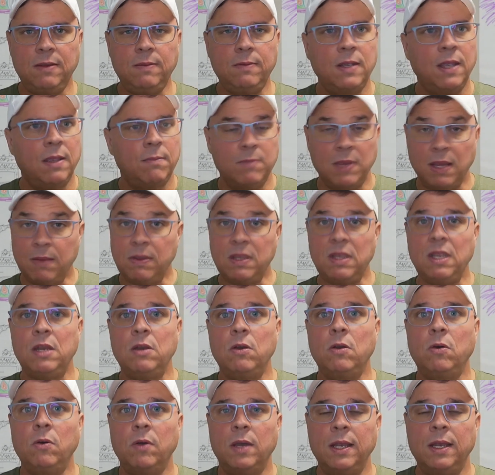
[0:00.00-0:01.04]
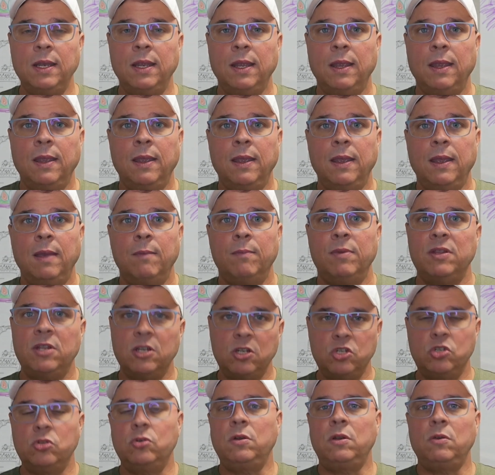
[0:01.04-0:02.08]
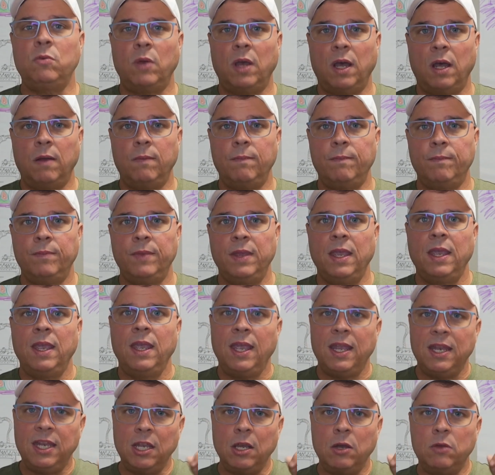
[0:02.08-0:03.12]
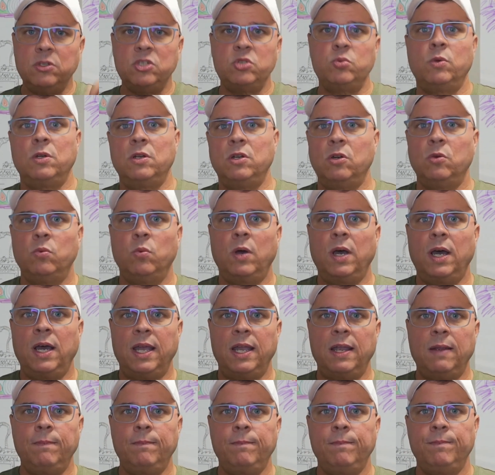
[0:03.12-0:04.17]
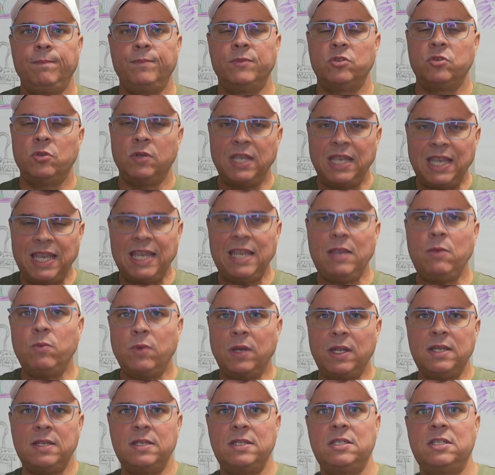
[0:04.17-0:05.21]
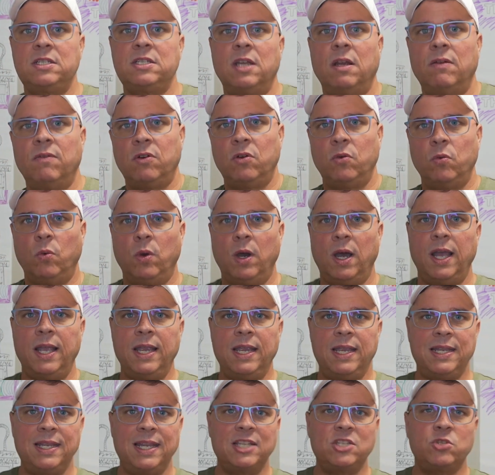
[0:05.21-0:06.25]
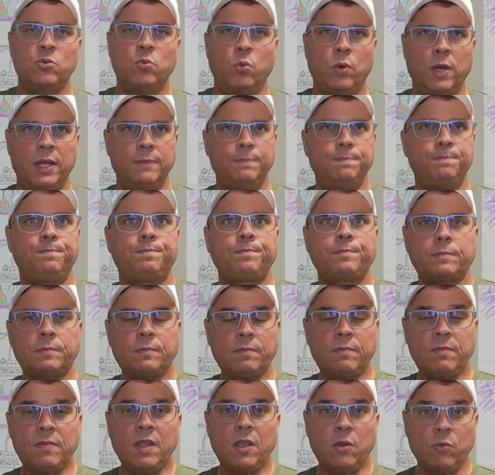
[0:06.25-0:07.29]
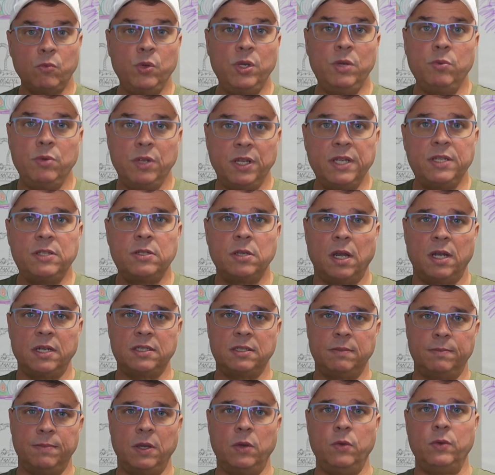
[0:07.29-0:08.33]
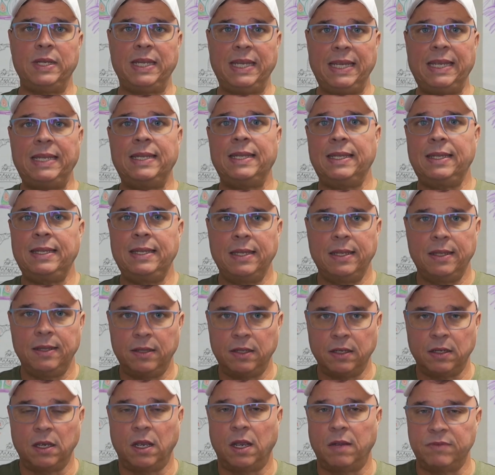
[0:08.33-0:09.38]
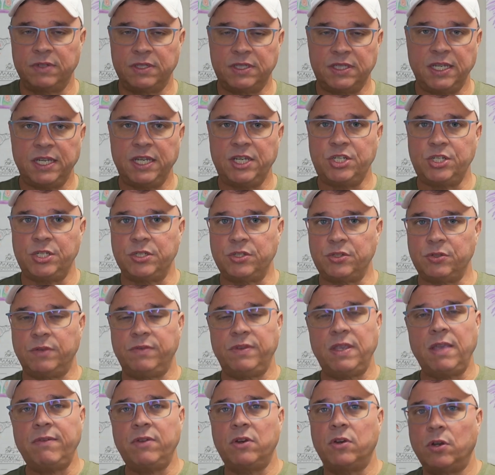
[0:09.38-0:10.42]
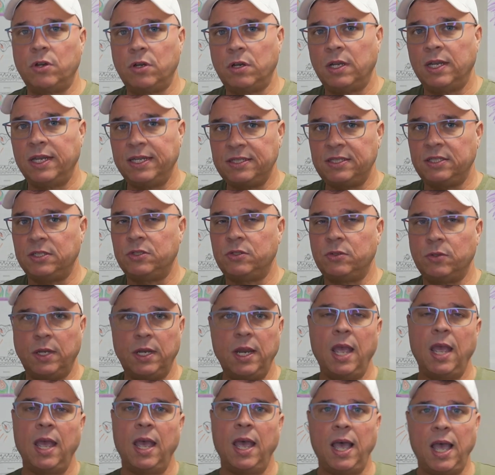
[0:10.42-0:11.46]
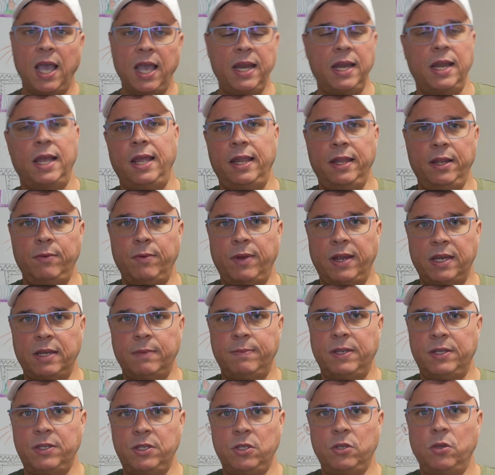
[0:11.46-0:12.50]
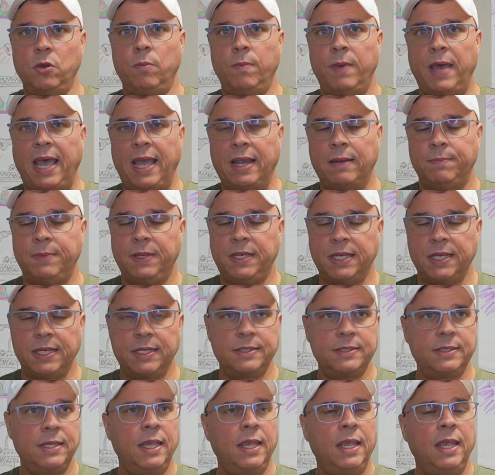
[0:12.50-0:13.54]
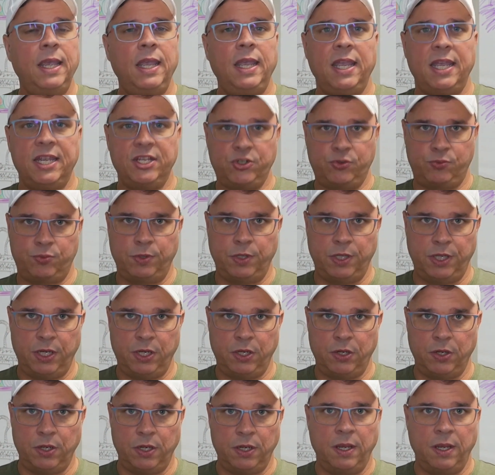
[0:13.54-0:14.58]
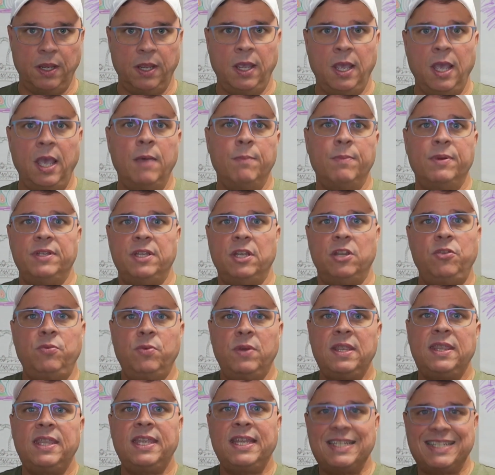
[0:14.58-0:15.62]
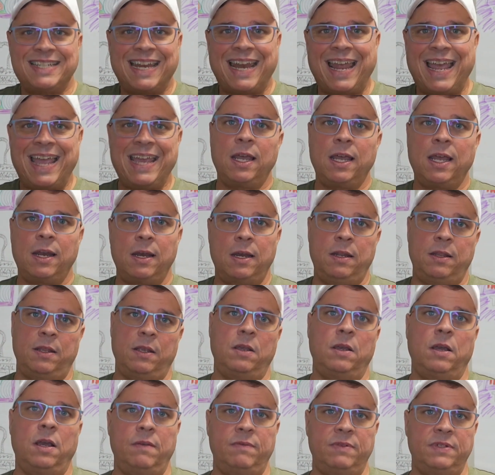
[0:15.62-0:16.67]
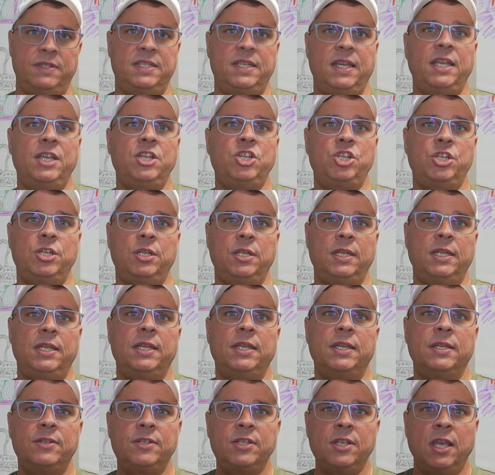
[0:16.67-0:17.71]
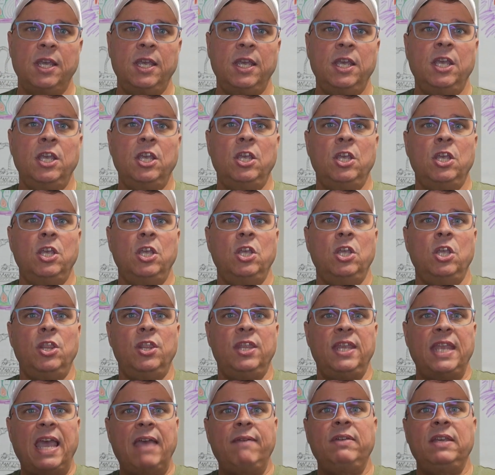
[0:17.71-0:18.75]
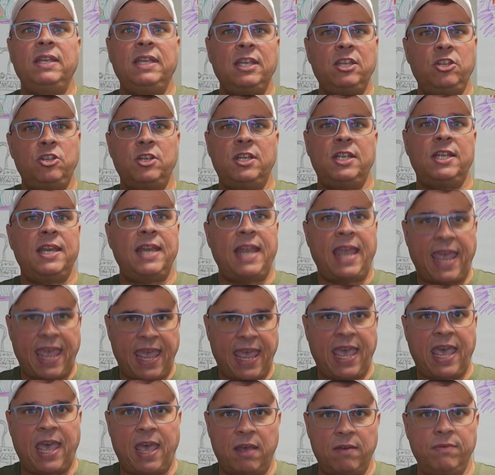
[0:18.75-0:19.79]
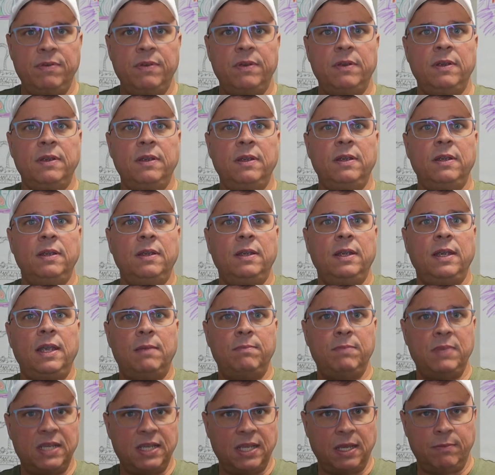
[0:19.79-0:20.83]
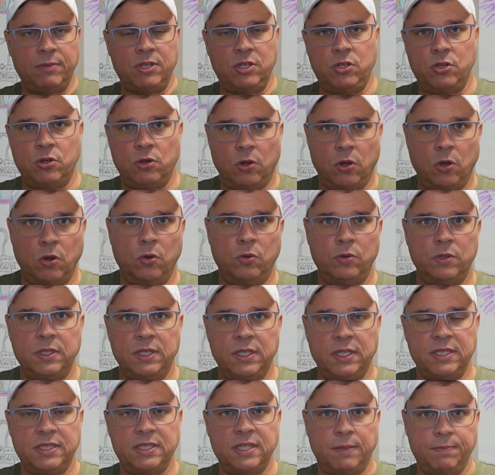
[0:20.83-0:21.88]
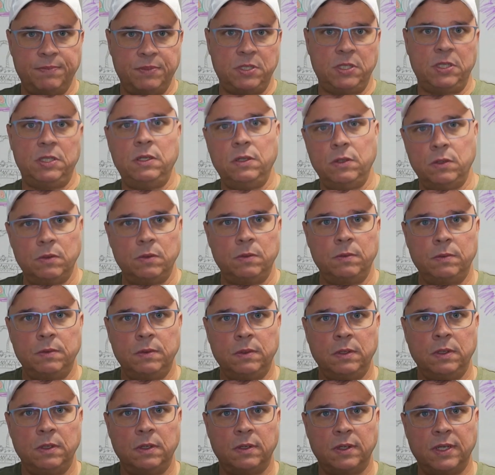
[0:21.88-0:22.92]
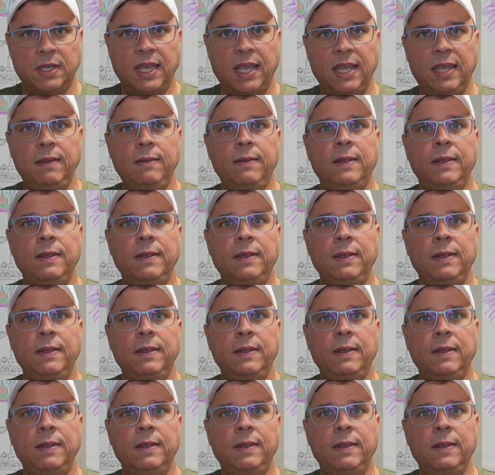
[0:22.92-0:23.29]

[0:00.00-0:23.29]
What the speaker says: Maybe they know it, but they're doing well. And he always wondered why. So he went and discovered why. And that's what we really talked about in the conversation. So if you haven't listened to it, I'd highly recommend you go back because it's really good. But the three things that I got out of the conversation is the advocate you didn't have and becoming your own is up to you. Okay.